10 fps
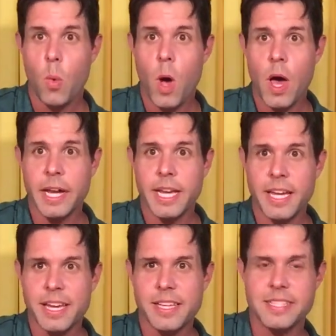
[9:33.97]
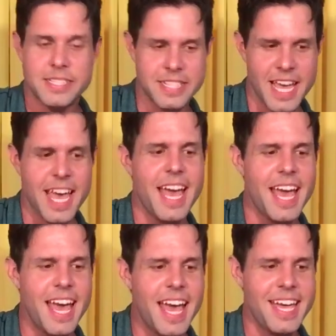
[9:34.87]
What are you
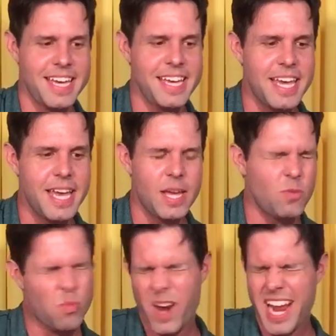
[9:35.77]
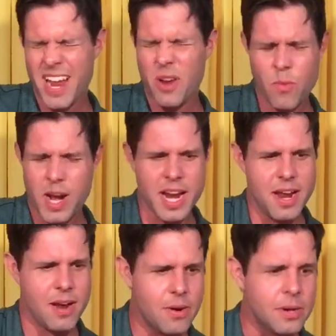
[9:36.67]
saying? Will,
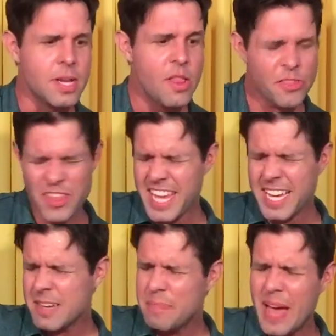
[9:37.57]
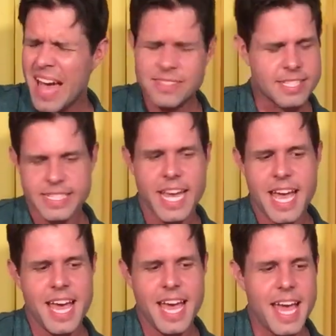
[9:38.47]
will think about
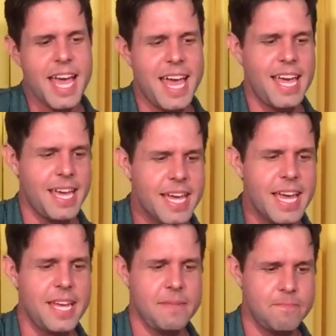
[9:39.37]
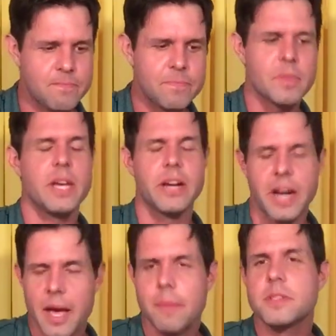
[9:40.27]
staying? Here
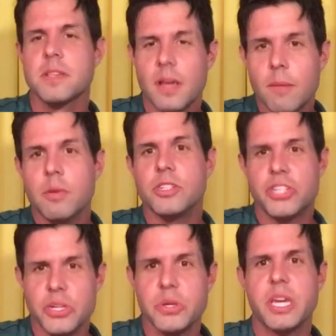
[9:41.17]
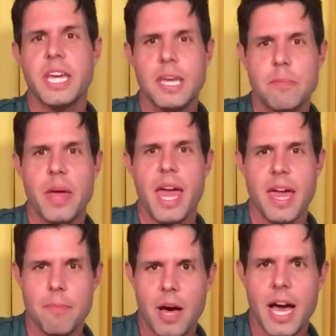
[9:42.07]
comes, but you keep
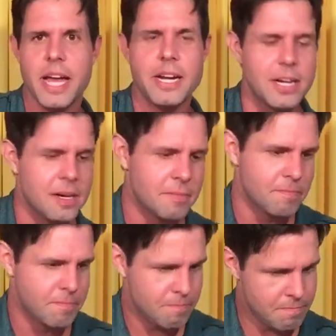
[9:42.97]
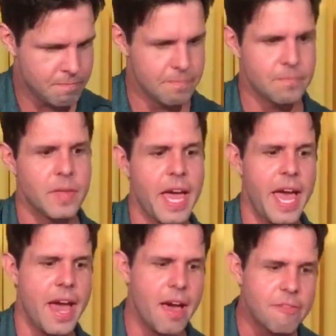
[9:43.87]
A minor,
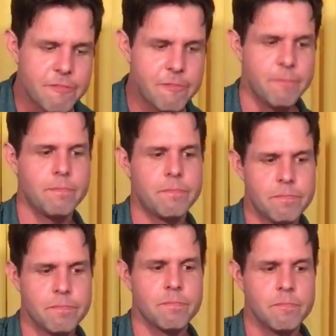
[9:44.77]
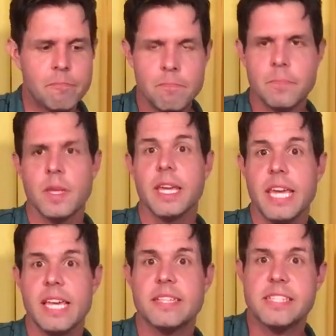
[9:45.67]
F,
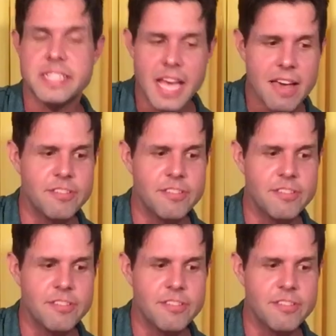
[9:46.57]
E7,